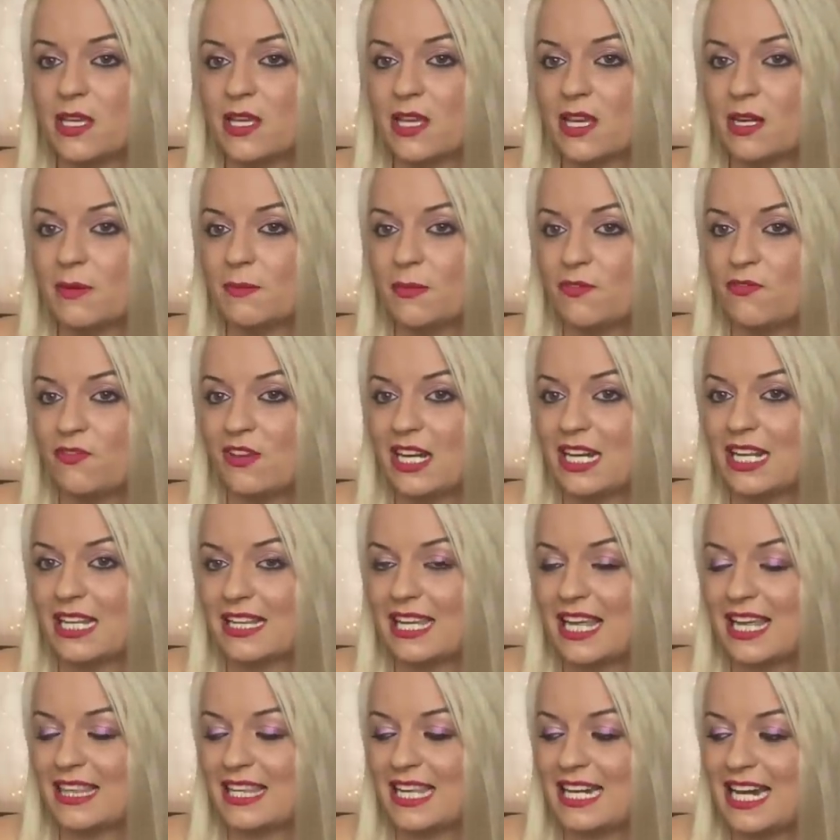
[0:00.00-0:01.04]
You're going to be feeling
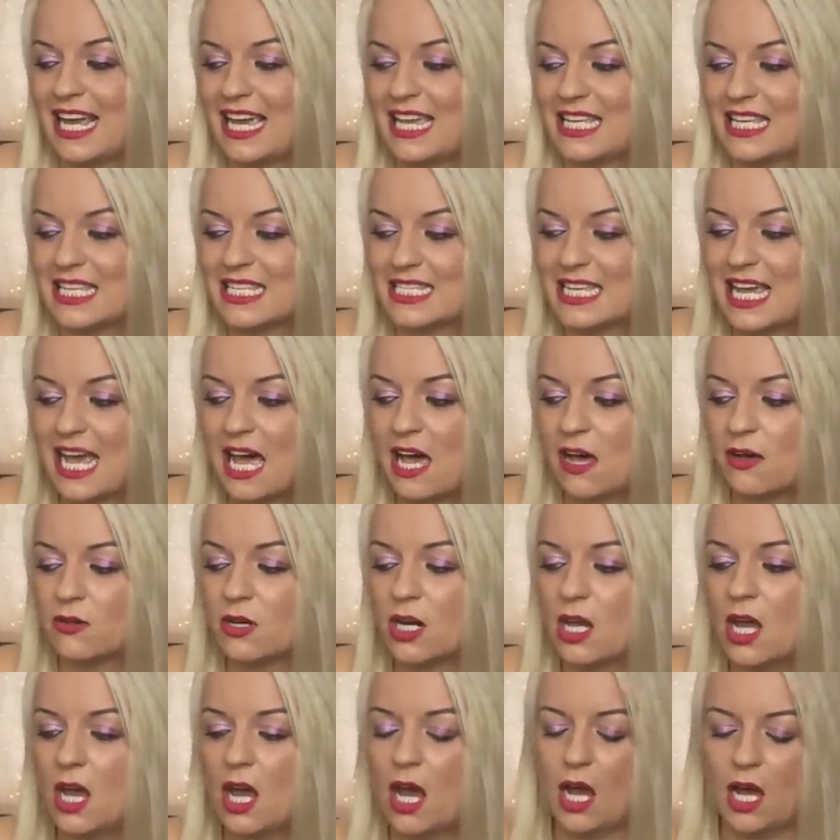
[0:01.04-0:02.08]
that they let you down,
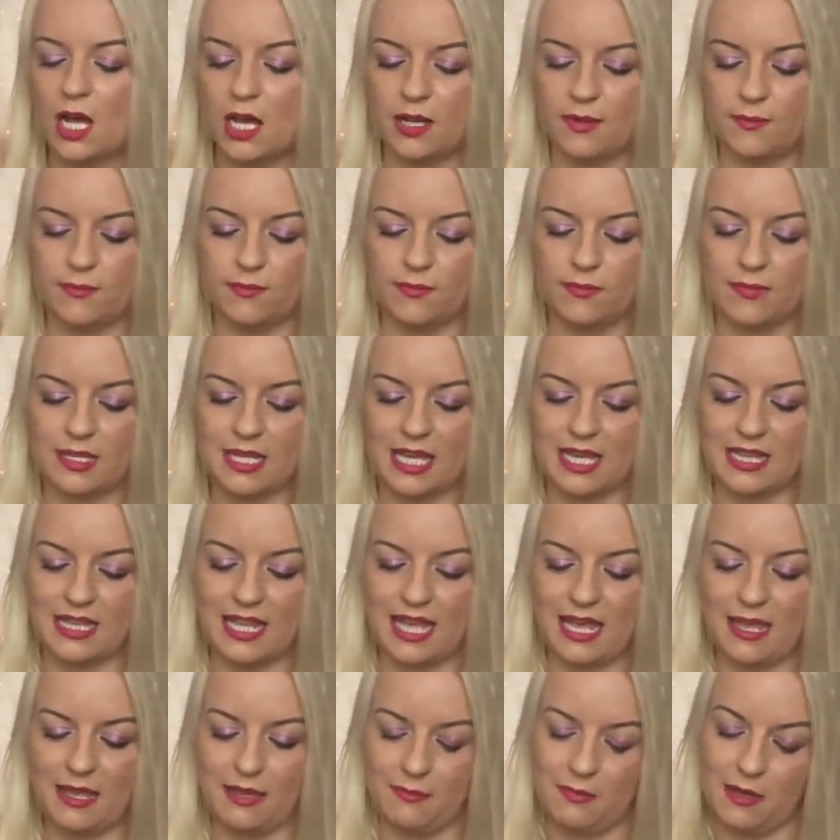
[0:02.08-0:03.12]
um, that
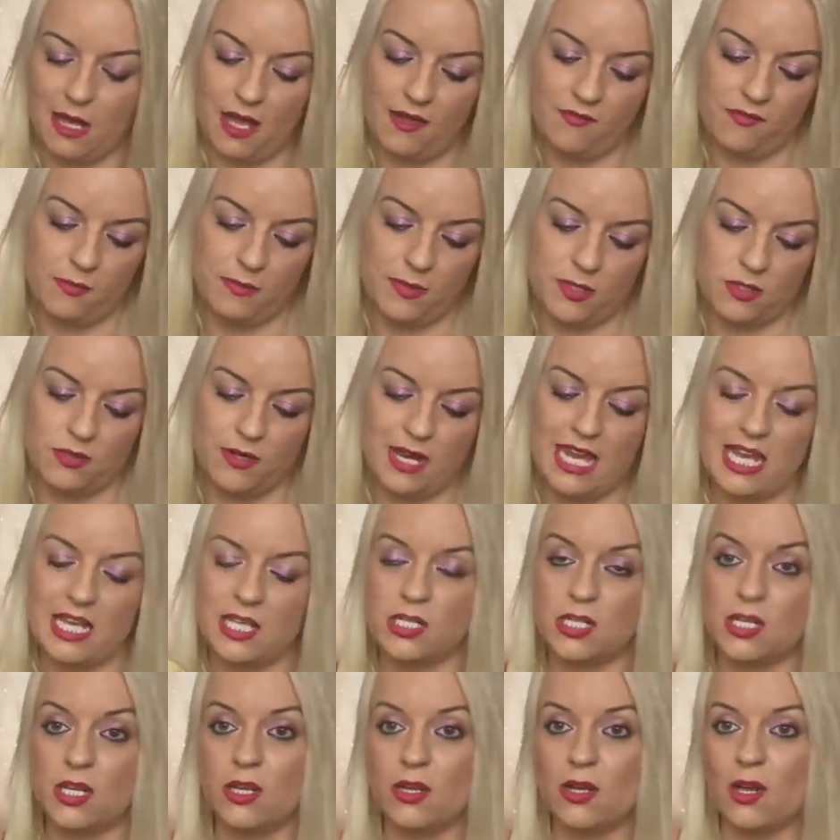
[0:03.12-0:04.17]
they either
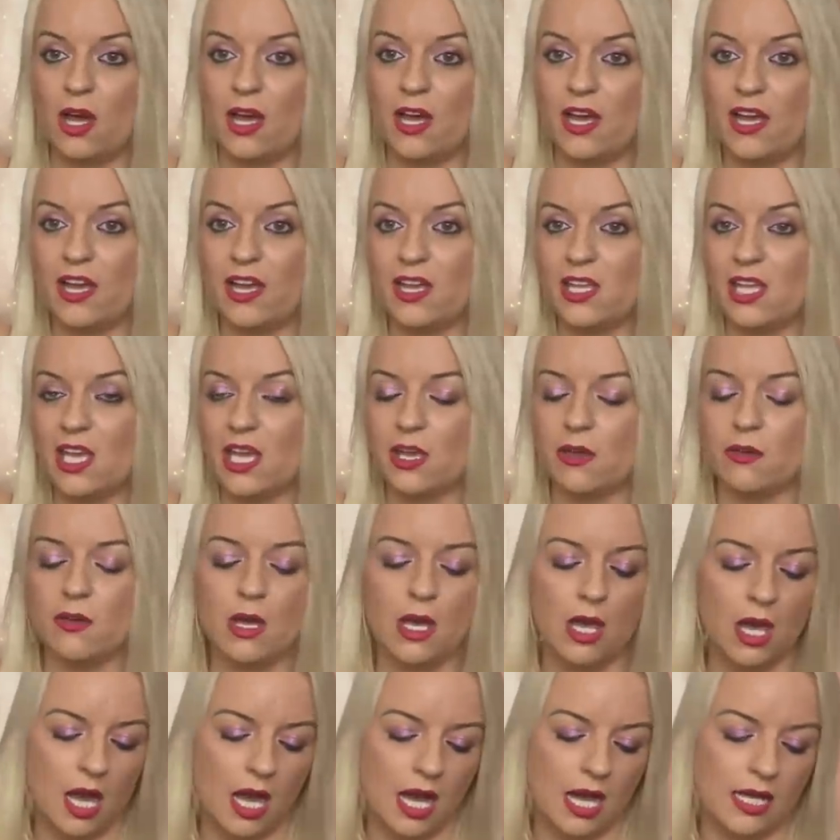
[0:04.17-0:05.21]
betrayed you, hurt you,
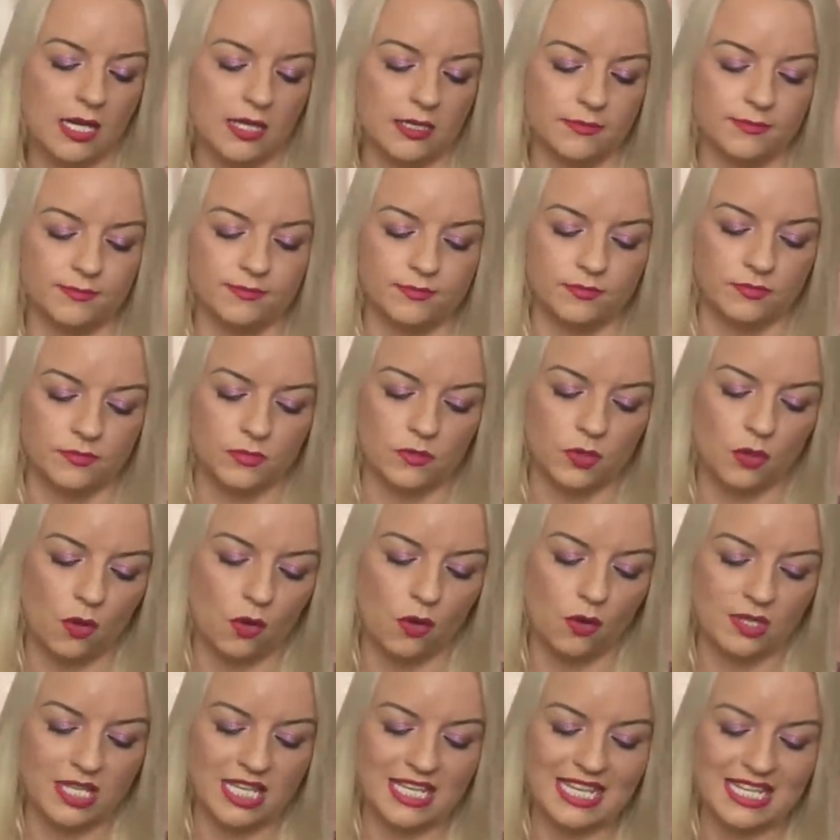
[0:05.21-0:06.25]
um,
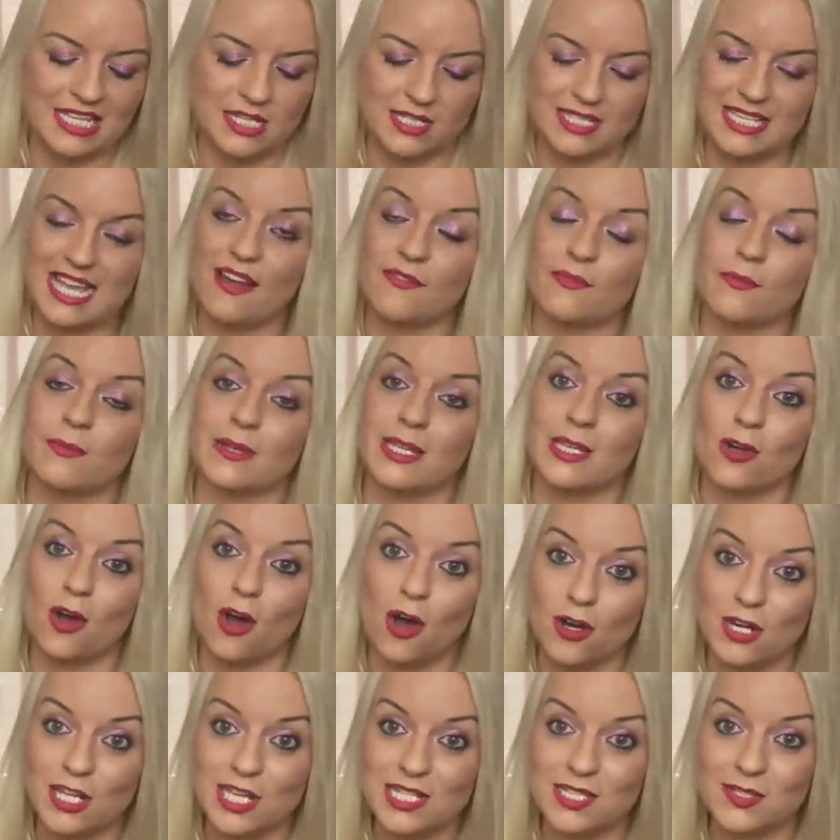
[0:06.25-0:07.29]
or that they just haven't been
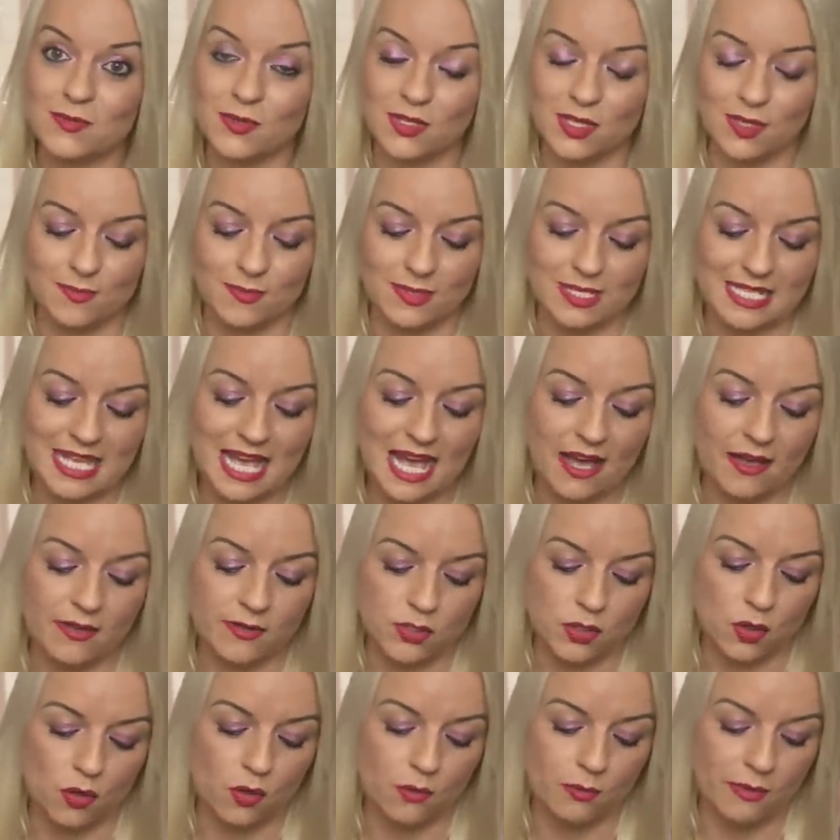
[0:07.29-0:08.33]
honest with
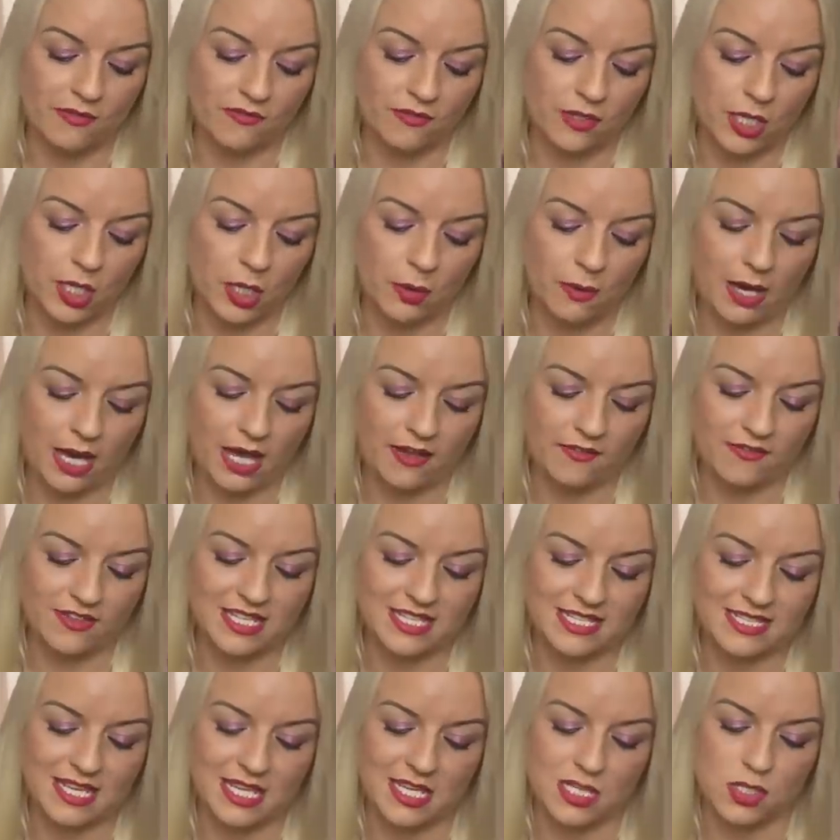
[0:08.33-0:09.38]
themselves or with you over the
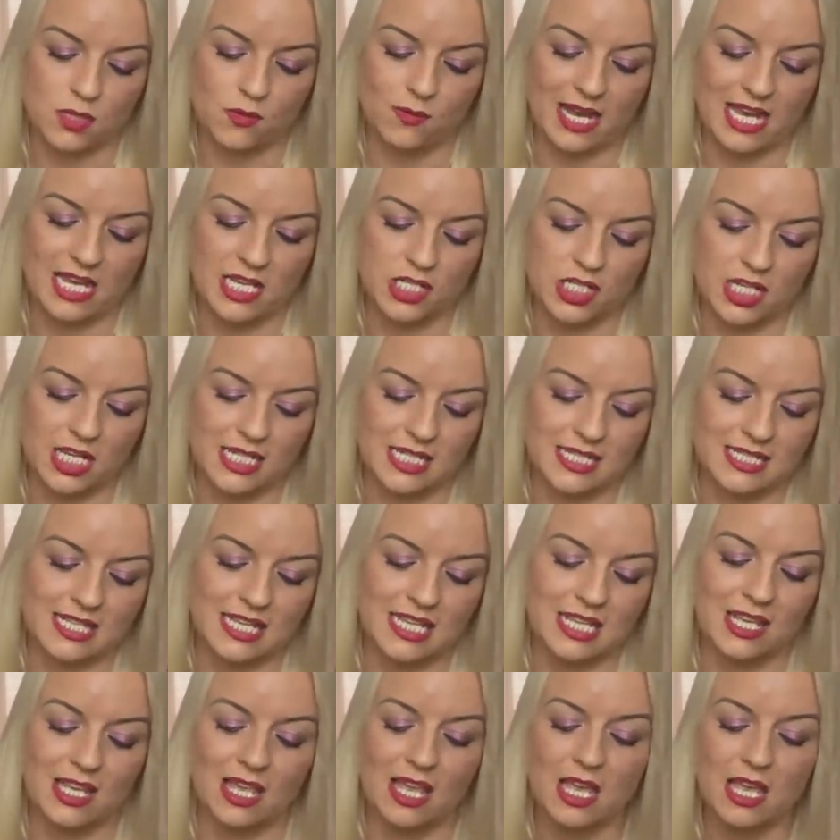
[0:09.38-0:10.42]
situations
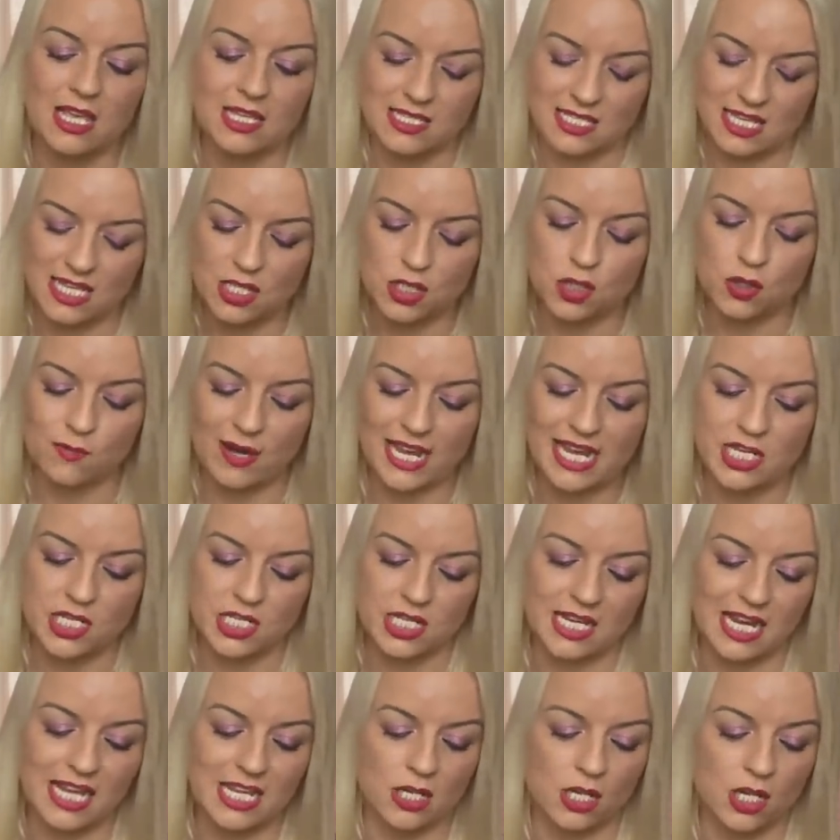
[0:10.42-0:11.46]
and
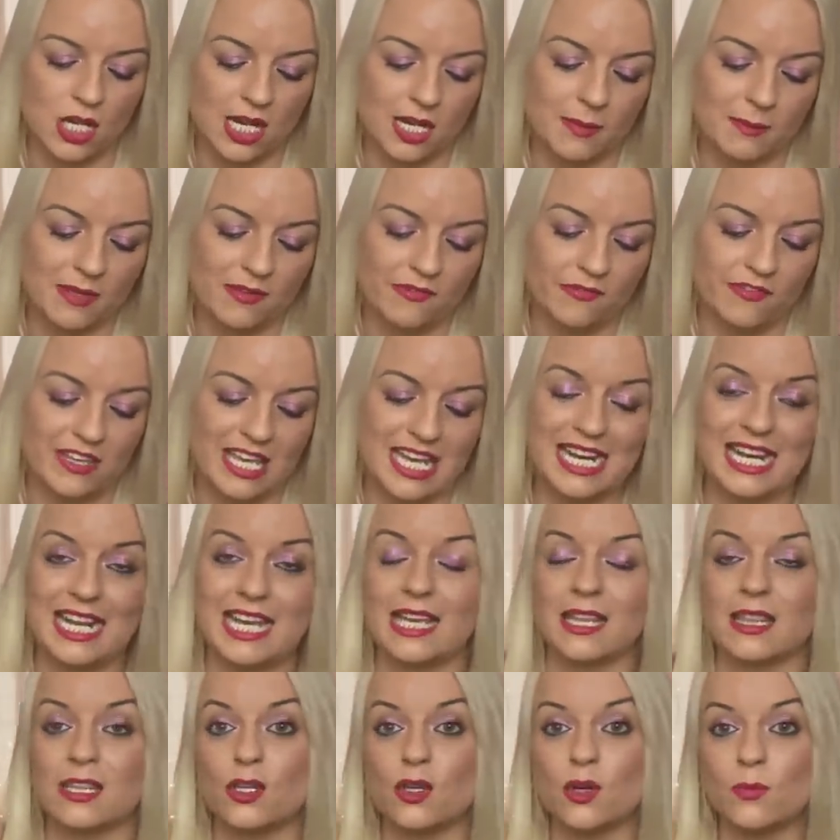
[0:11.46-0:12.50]
situation and you're going to be
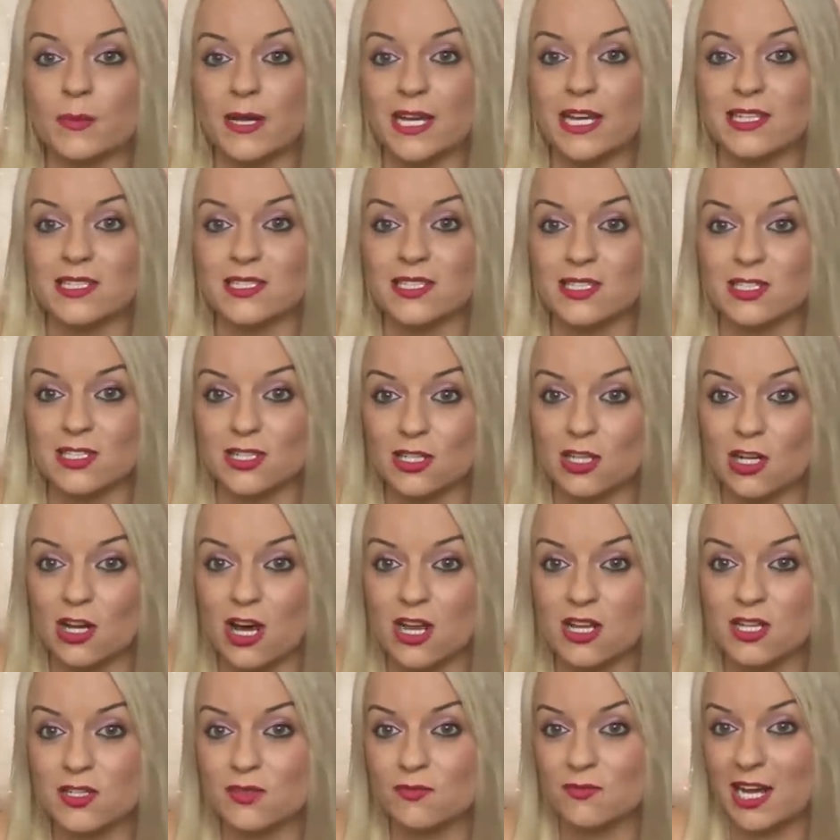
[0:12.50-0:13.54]
feeling your person's
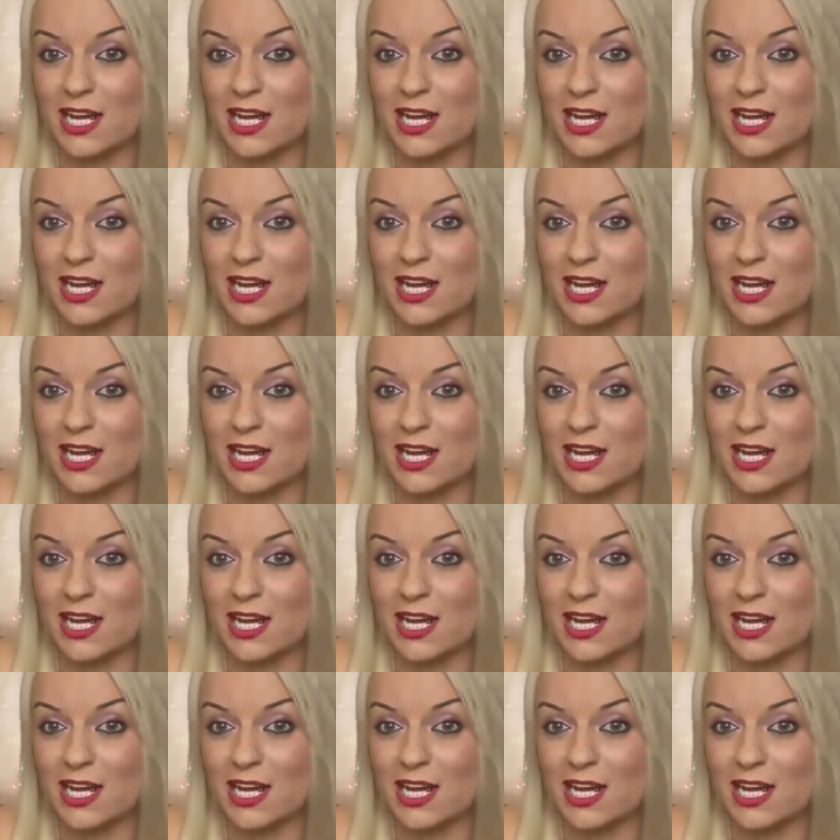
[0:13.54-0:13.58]
loss